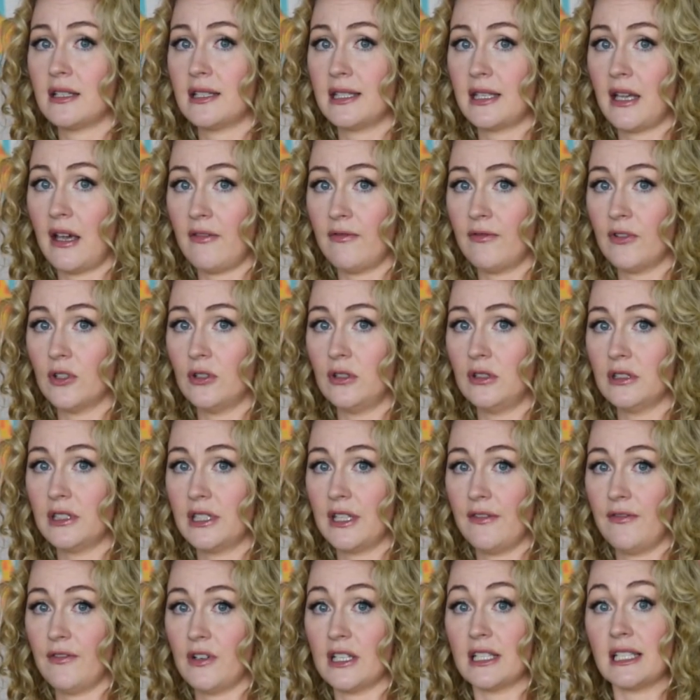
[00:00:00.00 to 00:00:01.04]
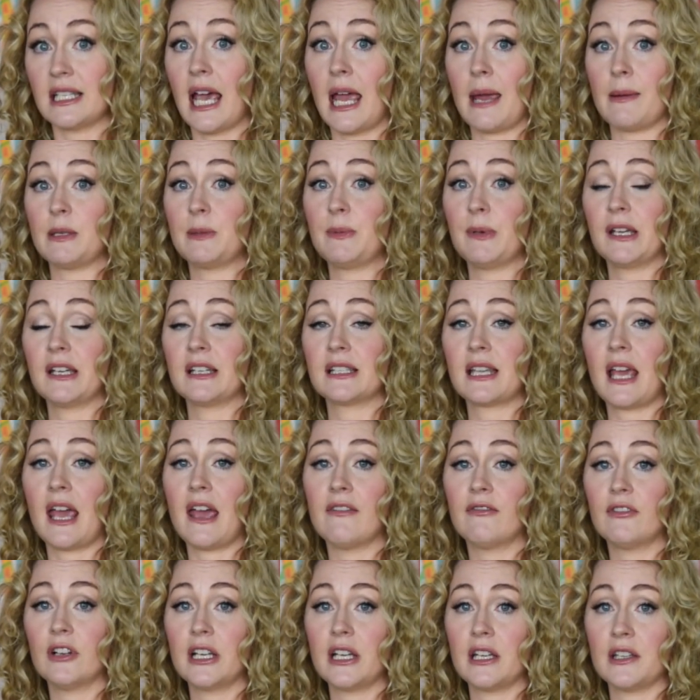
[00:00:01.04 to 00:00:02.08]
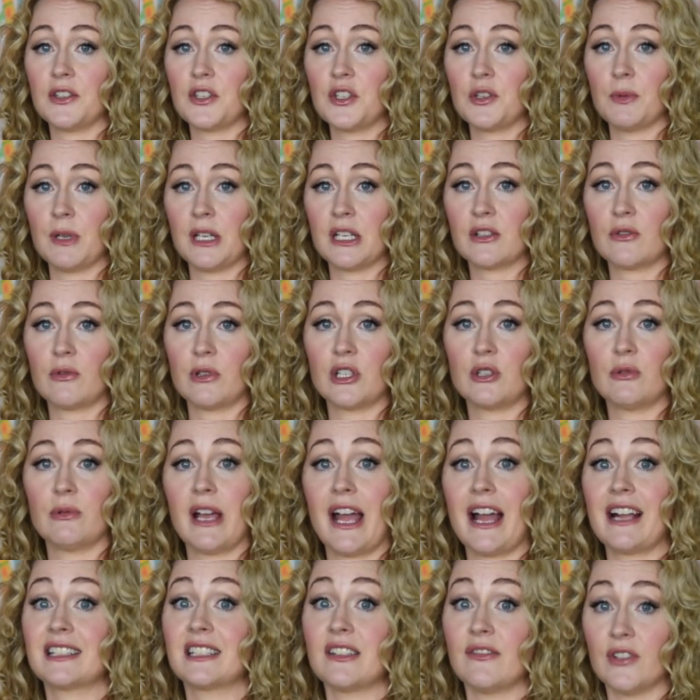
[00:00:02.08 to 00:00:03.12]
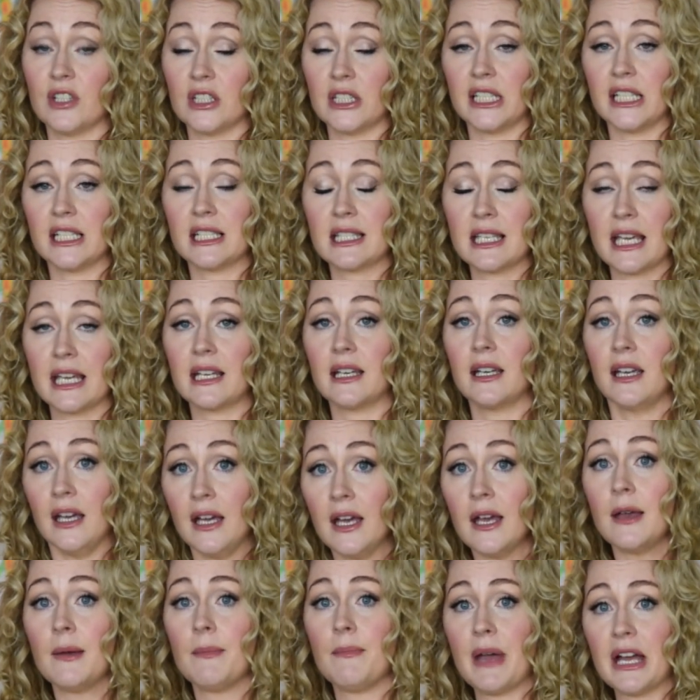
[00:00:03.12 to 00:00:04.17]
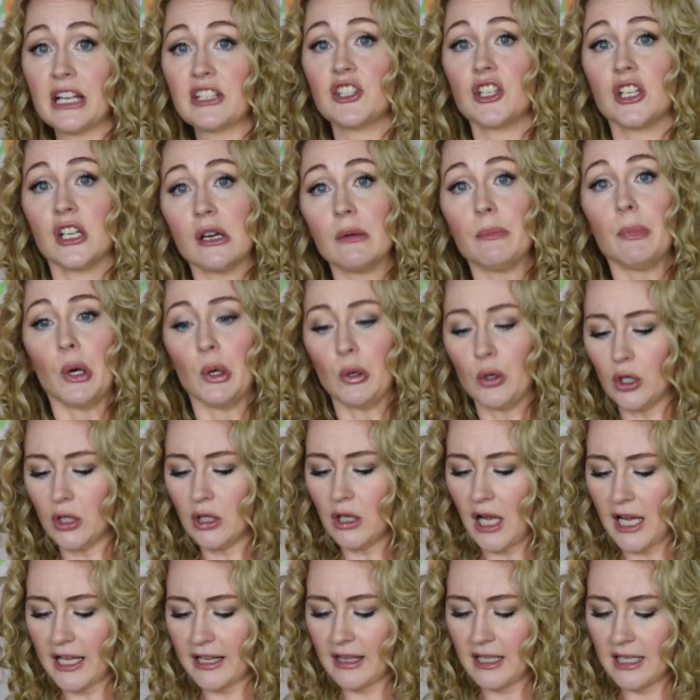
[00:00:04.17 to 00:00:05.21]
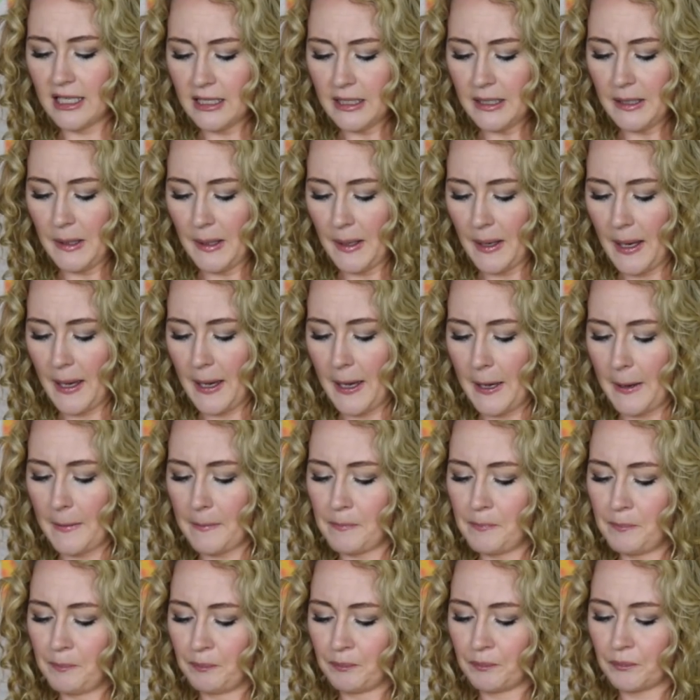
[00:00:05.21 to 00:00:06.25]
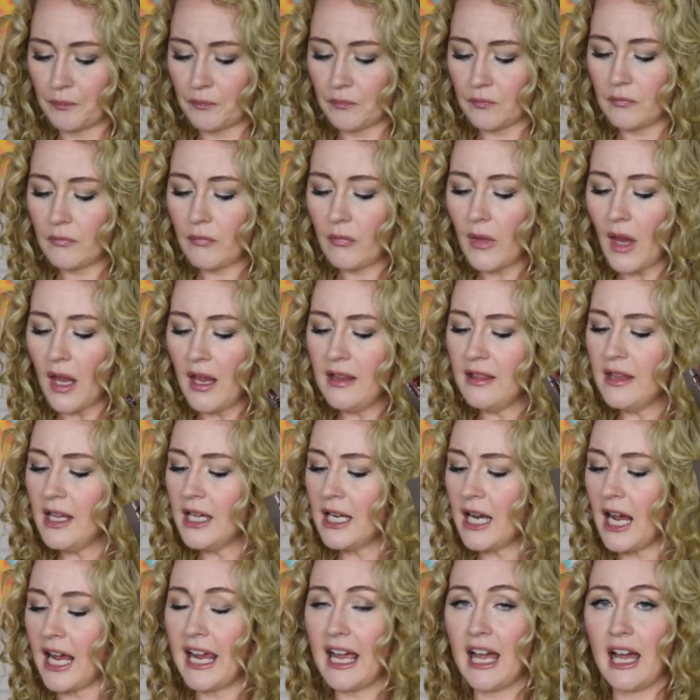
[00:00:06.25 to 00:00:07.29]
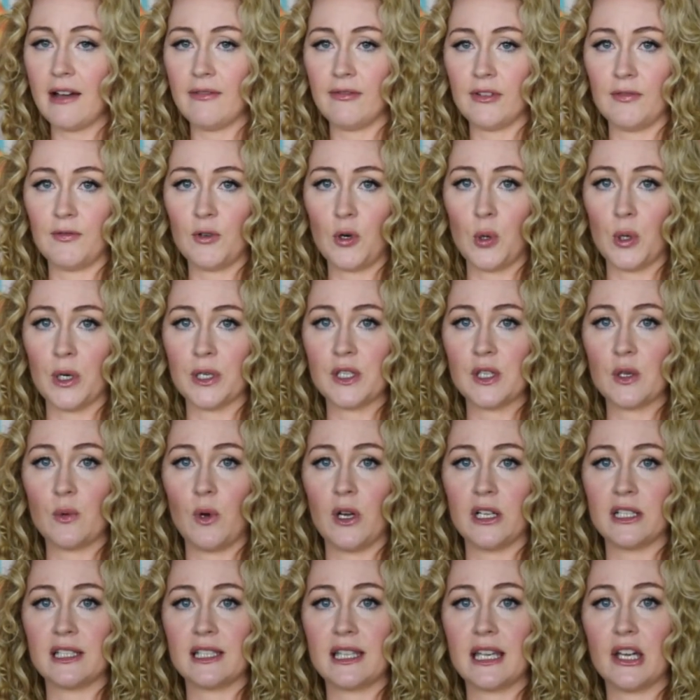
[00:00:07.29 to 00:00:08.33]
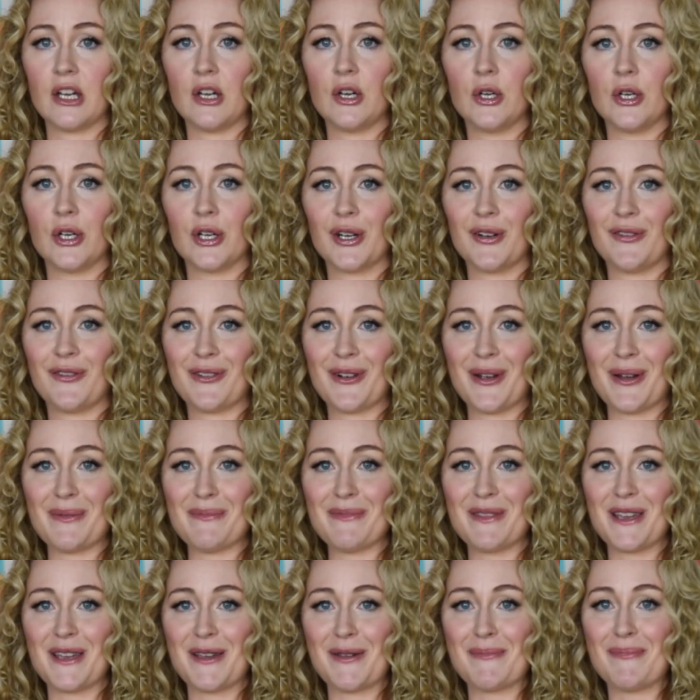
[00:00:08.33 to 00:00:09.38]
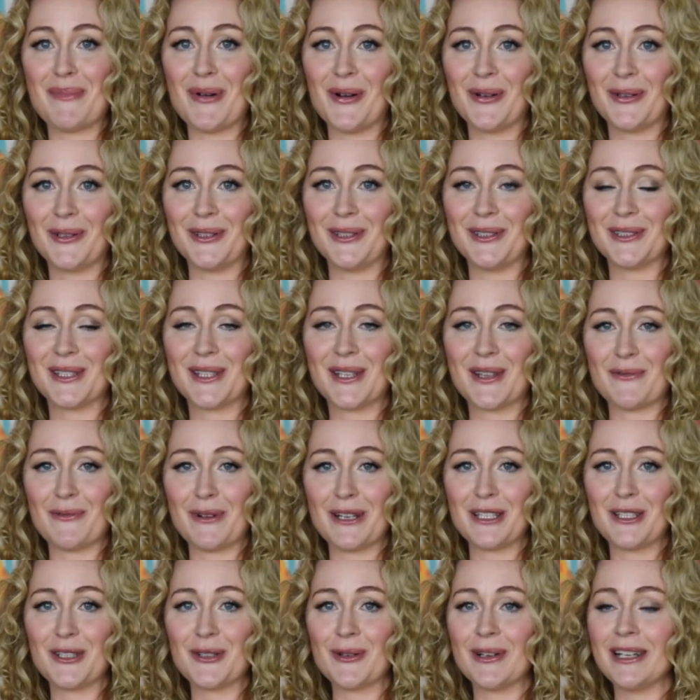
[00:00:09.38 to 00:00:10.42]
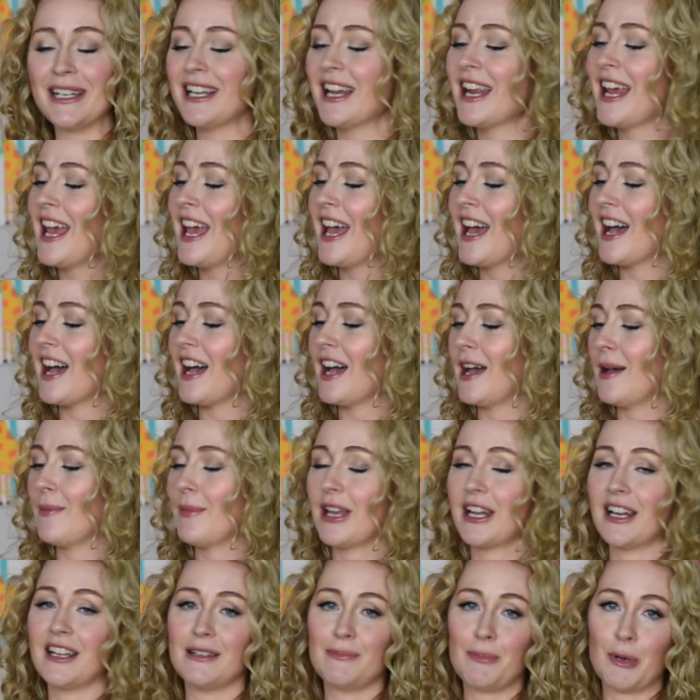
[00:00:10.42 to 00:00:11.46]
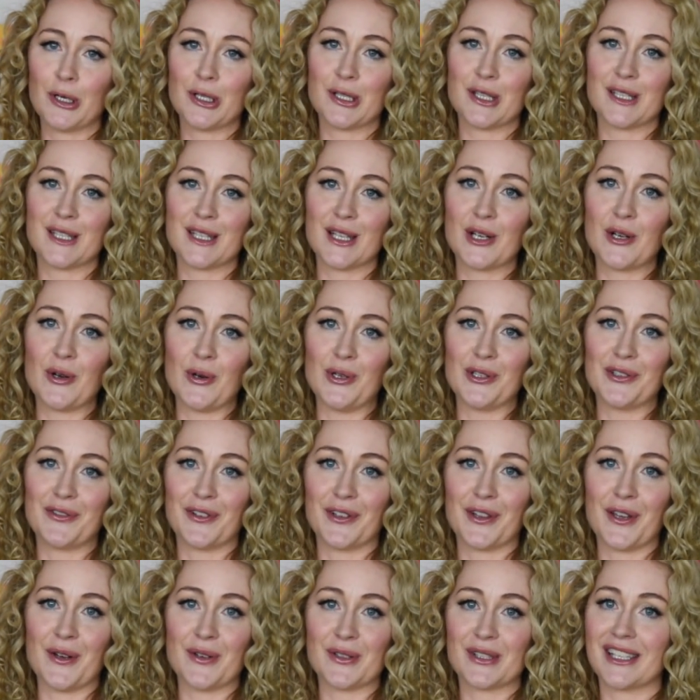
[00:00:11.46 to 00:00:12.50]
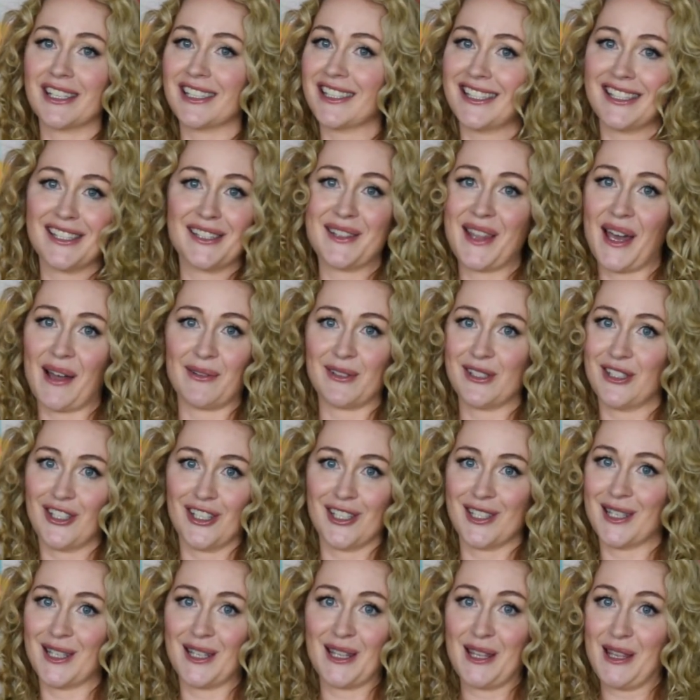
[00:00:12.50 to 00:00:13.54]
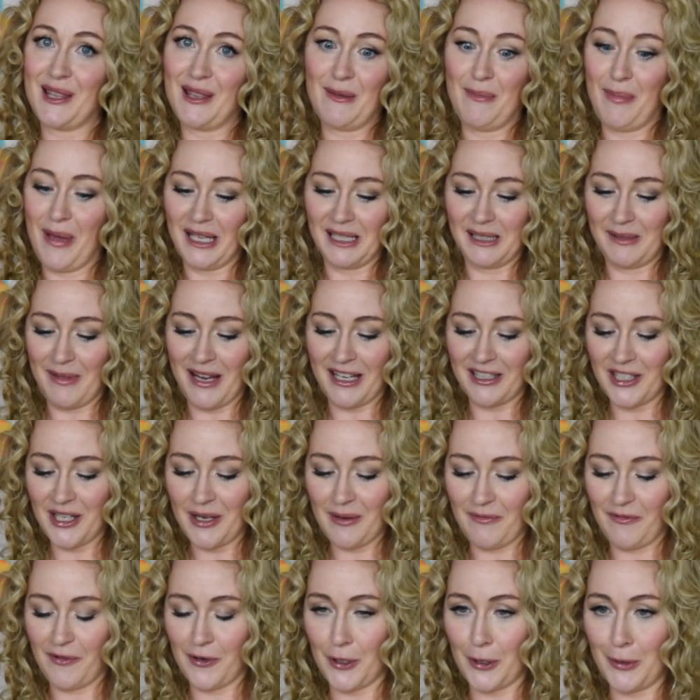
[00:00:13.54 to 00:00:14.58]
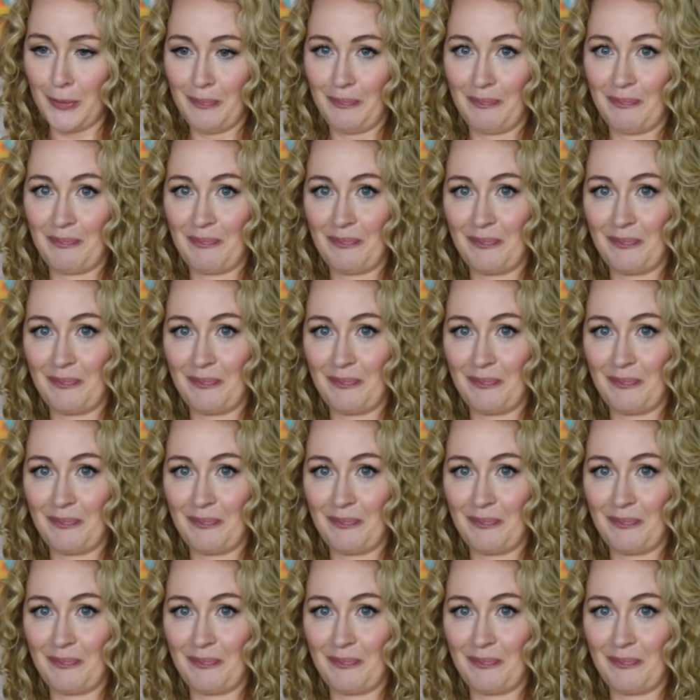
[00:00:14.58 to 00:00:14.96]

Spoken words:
several different types because every instrument is going to react differently. It's like matching a Bocal, I think. And then I have, of course, the ones that hook from the Bocal to the wind joint. And I purchased the gold for those because that was just the best matchup for